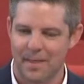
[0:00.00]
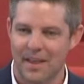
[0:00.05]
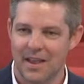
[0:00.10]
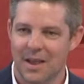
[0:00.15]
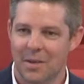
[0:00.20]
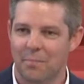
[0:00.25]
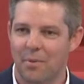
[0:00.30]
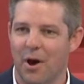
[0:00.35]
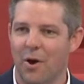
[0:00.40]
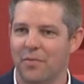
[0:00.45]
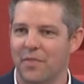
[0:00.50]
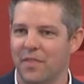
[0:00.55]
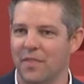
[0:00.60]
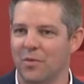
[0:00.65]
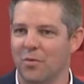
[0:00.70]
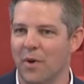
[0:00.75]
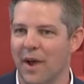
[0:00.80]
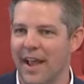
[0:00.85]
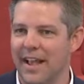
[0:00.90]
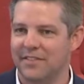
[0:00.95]
Both in the
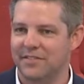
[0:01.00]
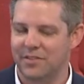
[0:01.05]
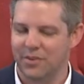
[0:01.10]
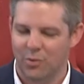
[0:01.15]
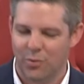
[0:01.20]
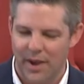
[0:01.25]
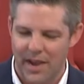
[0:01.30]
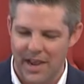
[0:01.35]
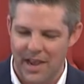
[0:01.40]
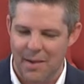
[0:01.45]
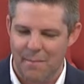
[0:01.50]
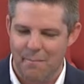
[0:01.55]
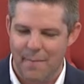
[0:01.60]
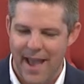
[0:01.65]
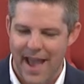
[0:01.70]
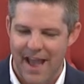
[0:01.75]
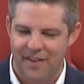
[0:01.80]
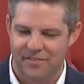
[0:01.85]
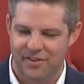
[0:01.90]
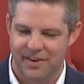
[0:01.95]
ways that we
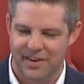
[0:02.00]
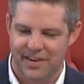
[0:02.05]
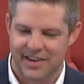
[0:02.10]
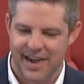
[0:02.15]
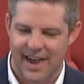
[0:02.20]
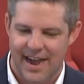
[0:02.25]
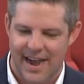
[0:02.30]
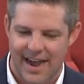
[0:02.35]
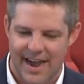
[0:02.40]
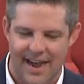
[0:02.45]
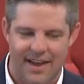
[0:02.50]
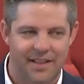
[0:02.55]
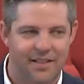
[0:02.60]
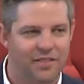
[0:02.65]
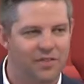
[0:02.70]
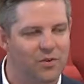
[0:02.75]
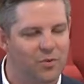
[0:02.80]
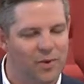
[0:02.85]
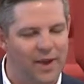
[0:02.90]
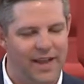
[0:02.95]
imagine
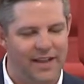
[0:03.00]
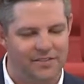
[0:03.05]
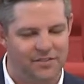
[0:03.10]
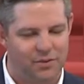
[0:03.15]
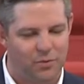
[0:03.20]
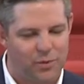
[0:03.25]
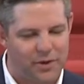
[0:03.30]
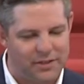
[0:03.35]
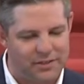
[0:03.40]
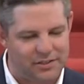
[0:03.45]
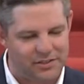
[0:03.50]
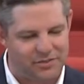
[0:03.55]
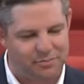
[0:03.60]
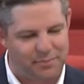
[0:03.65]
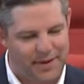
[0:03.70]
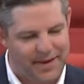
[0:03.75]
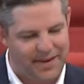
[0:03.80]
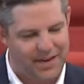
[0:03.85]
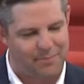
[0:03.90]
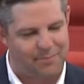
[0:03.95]
God, the ways that we
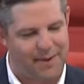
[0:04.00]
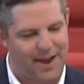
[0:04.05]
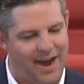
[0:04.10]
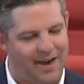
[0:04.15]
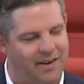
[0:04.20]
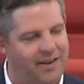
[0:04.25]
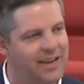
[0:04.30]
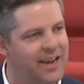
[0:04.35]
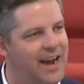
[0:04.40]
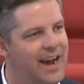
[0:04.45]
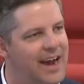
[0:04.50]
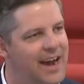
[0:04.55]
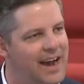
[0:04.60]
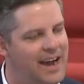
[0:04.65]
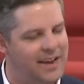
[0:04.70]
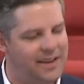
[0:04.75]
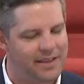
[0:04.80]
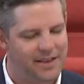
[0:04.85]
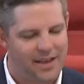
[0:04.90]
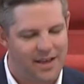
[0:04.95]
speak about
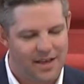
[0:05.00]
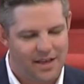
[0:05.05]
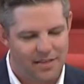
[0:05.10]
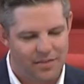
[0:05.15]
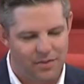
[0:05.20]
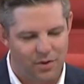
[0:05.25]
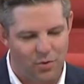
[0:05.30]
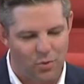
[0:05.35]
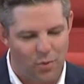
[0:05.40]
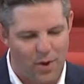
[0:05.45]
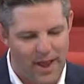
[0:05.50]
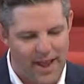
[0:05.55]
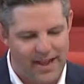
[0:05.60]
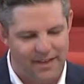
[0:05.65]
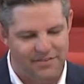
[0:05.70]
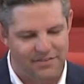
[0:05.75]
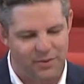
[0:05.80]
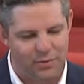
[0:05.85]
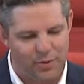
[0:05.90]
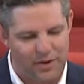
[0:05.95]
God, the
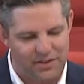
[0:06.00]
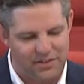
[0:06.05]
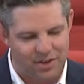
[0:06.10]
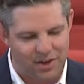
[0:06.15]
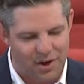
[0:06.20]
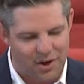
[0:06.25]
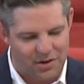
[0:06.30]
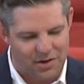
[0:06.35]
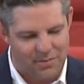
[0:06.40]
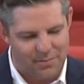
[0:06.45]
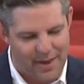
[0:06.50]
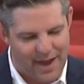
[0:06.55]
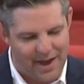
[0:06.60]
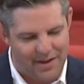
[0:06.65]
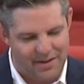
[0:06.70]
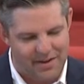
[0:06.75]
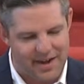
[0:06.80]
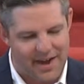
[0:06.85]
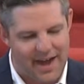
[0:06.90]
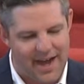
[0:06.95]
ways that we talk
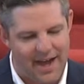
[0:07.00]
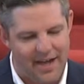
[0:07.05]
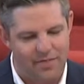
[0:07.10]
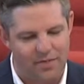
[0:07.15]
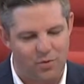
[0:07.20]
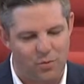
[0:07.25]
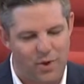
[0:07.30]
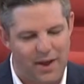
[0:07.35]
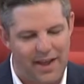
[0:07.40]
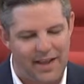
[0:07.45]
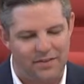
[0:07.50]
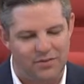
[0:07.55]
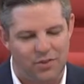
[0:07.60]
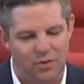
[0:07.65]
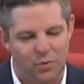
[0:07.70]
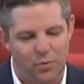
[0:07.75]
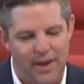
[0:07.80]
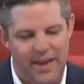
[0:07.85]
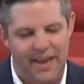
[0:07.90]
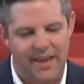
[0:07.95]
about God, the ways
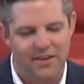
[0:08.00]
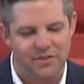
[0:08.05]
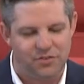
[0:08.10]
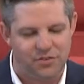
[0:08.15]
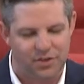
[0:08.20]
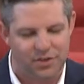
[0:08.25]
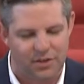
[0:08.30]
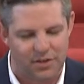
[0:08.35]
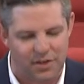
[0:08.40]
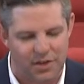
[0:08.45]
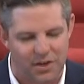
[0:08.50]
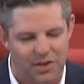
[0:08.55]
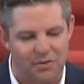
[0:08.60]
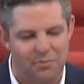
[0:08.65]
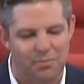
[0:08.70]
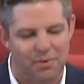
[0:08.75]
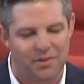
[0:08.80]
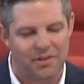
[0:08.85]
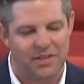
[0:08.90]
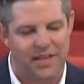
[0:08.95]
that we in turn
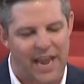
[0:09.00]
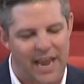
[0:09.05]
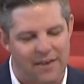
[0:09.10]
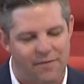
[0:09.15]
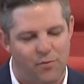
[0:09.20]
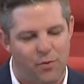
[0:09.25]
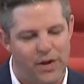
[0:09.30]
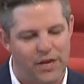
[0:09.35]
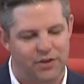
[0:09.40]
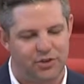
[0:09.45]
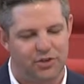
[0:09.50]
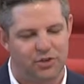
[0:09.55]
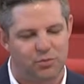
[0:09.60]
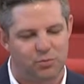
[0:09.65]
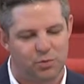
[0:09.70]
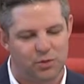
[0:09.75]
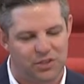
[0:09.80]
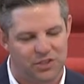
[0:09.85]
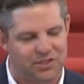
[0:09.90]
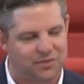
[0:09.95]
believe we should
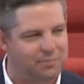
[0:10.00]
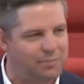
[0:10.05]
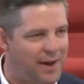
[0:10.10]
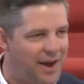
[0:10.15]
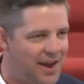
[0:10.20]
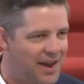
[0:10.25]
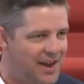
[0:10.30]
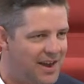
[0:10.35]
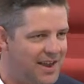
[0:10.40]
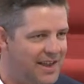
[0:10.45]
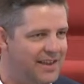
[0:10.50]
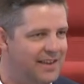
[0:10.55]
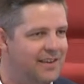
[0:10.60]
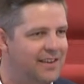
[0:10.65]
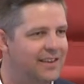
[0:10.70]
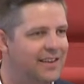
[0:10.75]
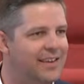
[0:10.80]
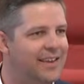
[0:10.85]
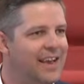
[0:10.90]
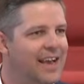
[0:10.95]
respond,
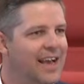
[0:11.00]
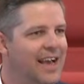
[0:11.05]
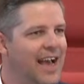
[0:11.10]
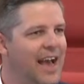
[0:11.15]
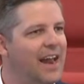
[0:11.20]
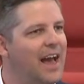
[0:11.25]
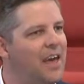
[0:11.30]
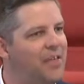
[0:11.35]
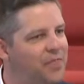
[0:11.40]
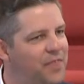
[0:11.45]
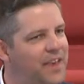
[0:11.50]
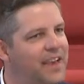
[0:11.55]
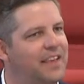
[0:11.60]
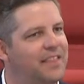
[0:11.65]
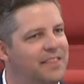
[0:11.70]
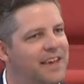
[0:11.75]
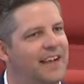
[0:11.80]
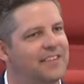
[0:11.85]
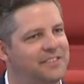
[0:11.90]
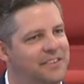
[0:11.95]
and I
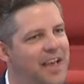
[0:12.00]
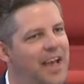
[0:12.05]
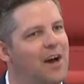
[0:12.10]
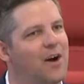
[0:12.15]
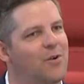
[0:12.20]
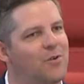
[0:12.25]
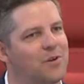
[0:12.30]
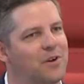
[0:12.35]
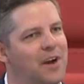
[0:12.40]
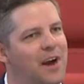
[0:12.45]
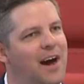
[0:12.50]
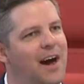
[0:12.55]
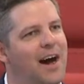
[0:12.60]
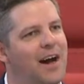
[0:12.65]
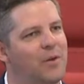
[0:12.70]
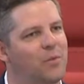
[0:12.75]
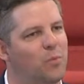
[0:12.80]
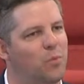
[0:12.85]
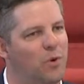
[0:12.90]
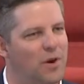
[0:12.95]
think that's how
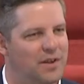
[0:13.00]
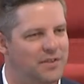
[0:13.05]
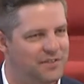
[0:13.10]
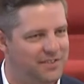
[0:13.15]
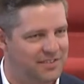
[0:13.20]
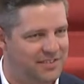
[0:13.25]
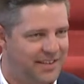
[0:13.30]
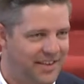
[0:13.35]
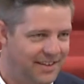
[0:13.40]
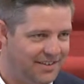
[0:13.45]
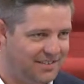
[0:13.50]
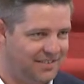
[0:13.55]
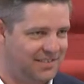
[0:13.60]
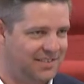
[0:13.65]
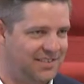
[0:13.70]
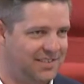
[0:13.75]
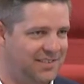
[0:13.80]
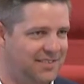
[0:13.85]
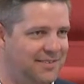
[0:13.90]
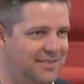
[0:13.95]
God wants
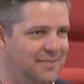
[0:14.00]
it.